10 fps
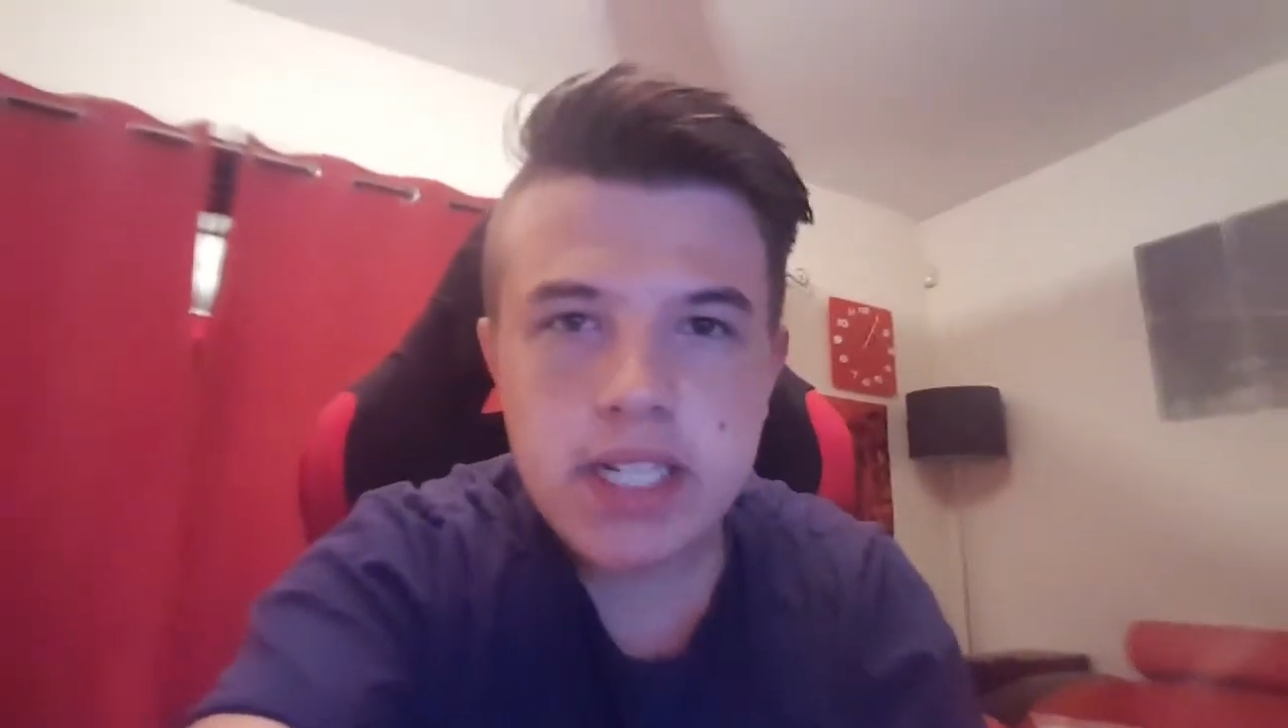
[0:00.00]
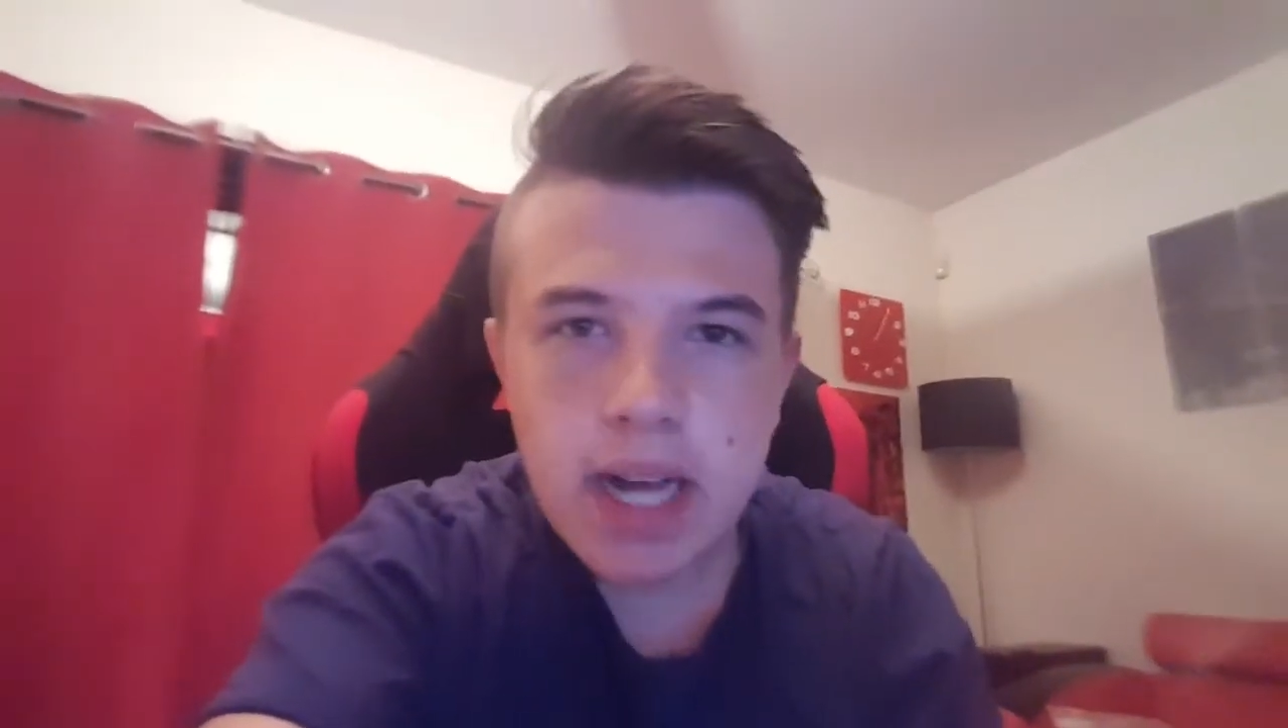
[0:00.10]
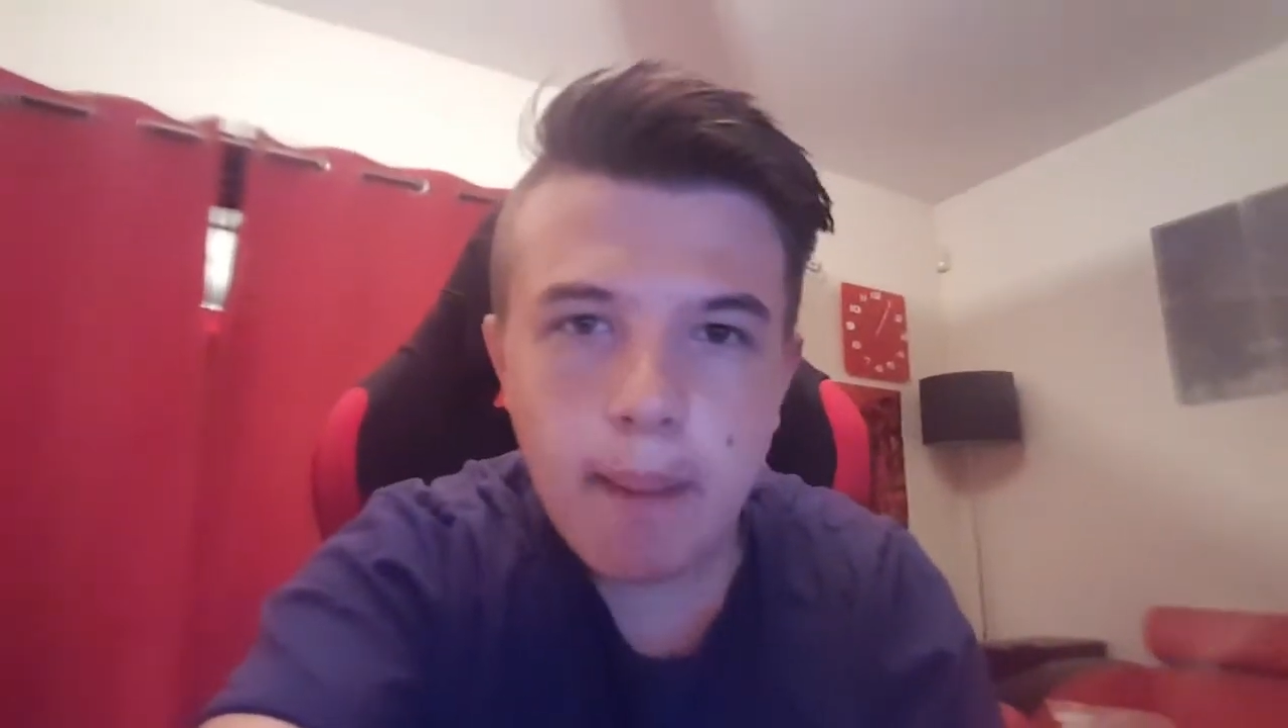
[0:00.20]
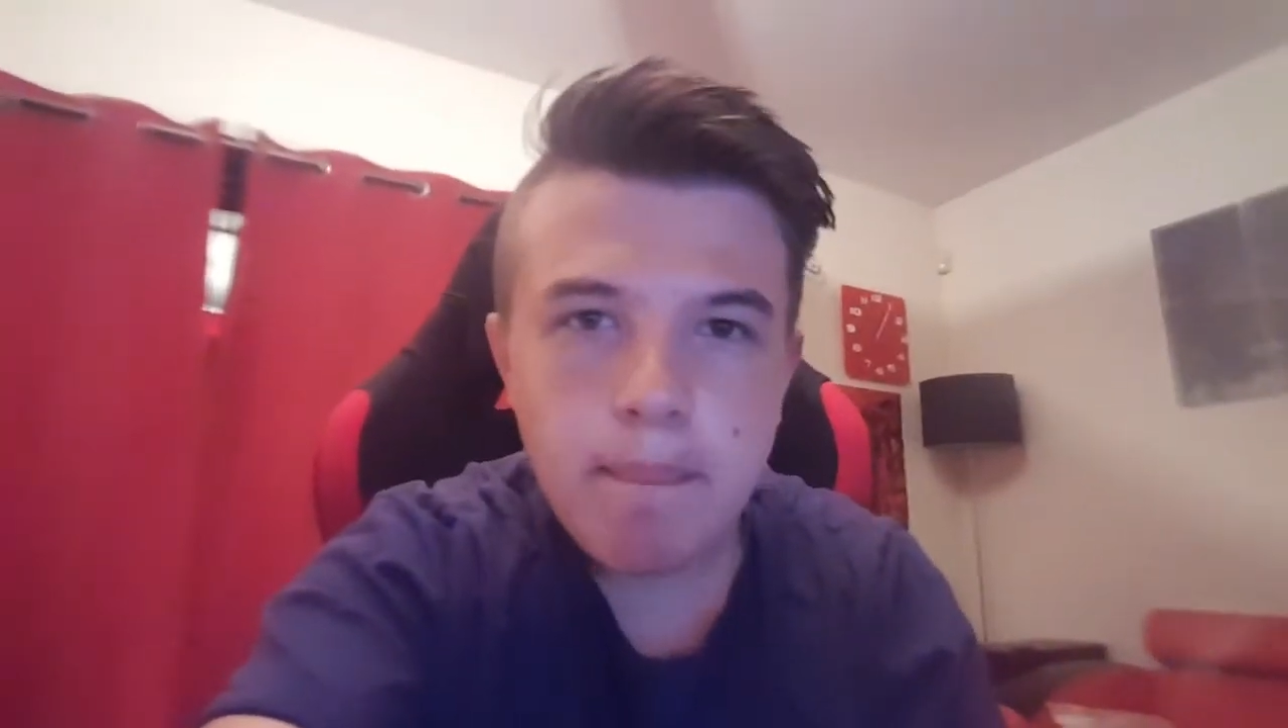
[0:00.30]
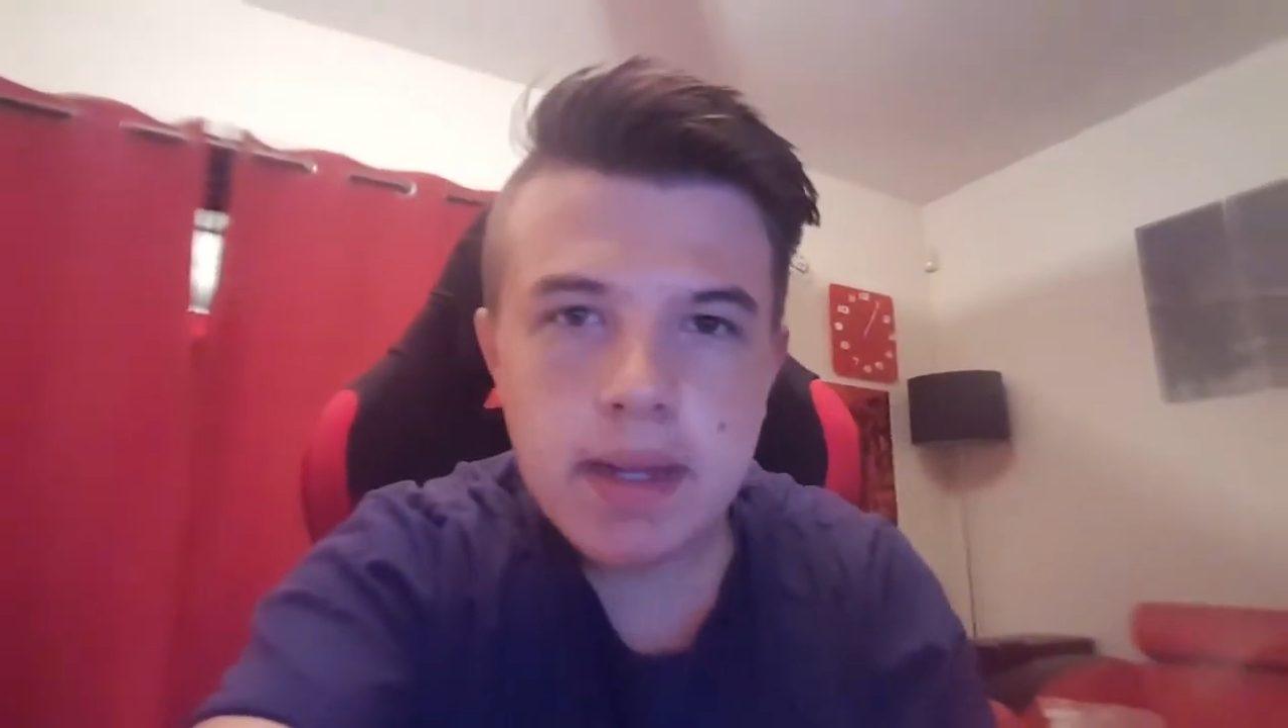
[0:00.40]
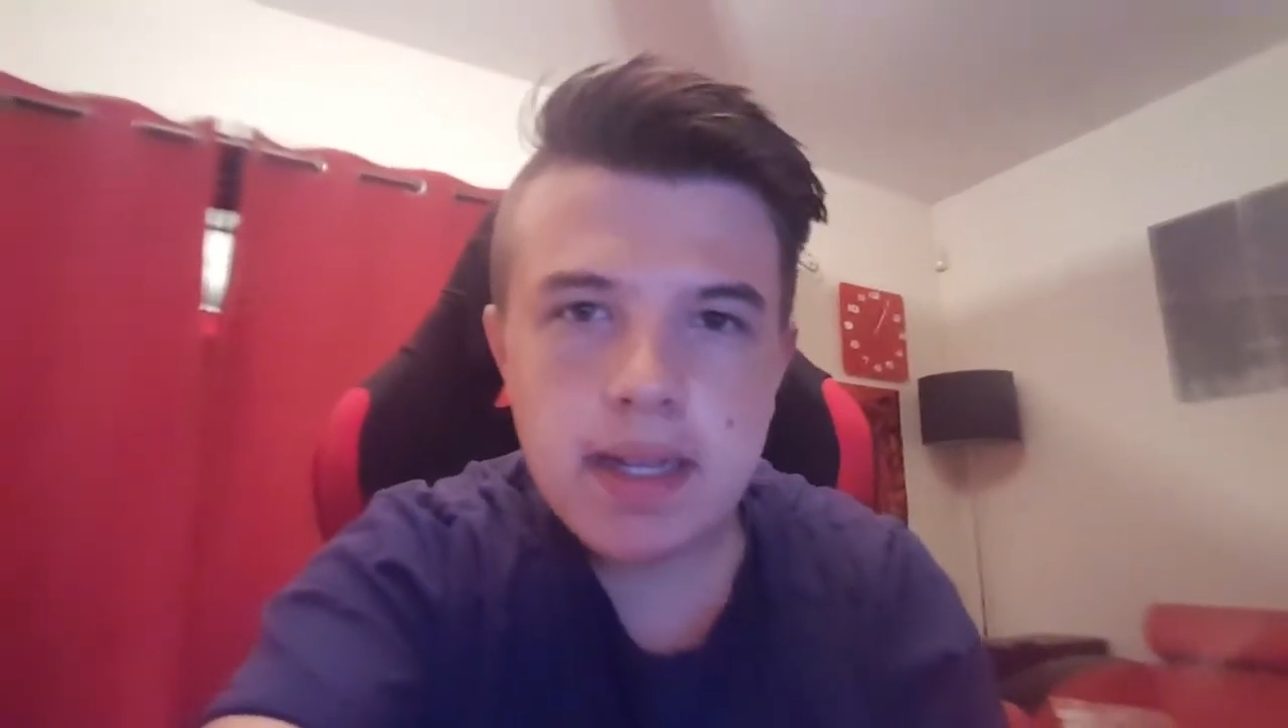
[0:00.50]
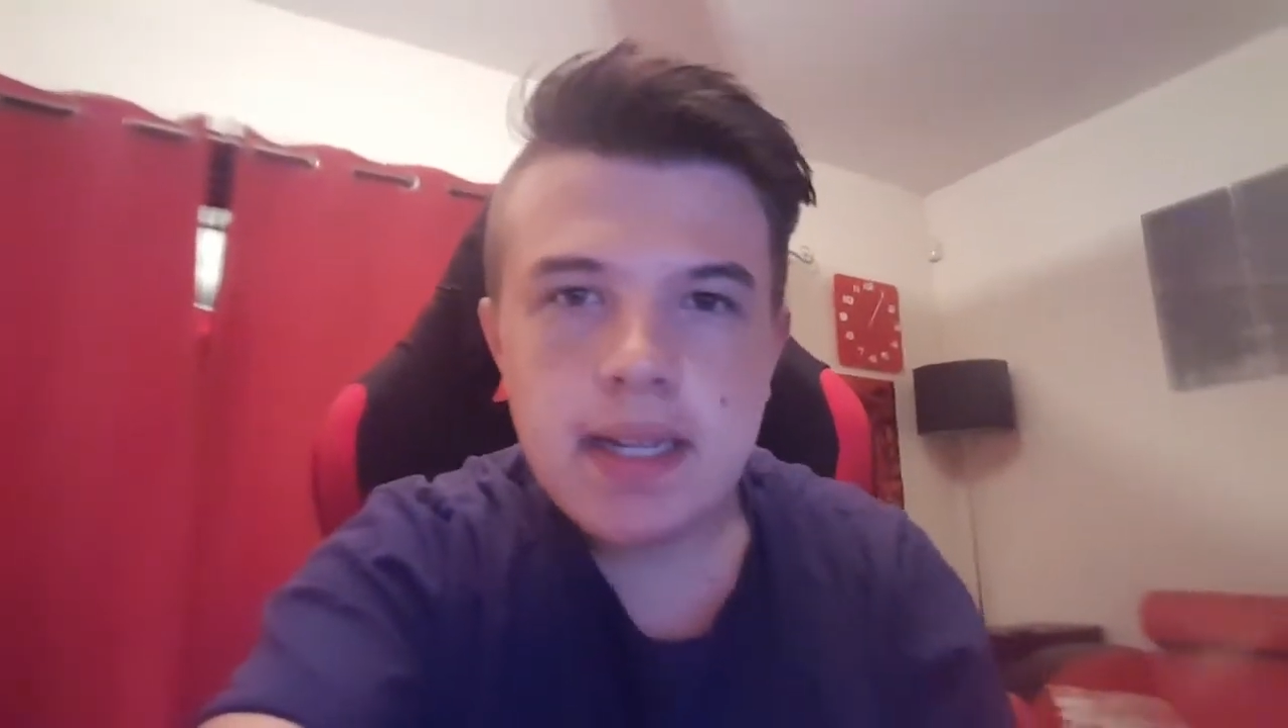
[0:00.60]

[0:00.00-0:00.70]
up.